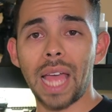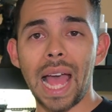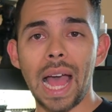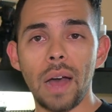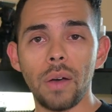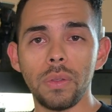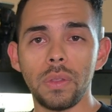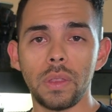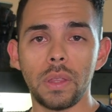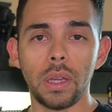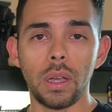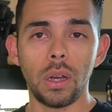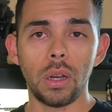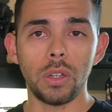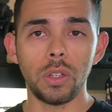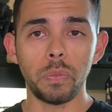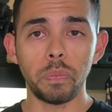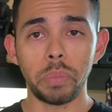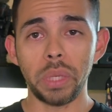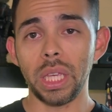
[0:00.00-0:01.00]
out
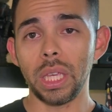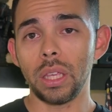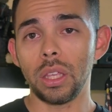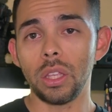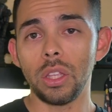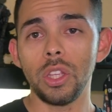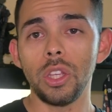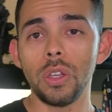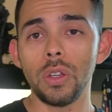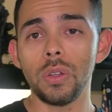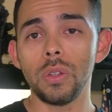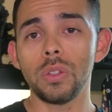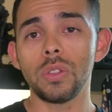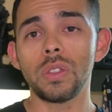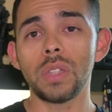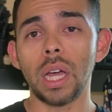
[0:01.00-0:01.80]
there being used.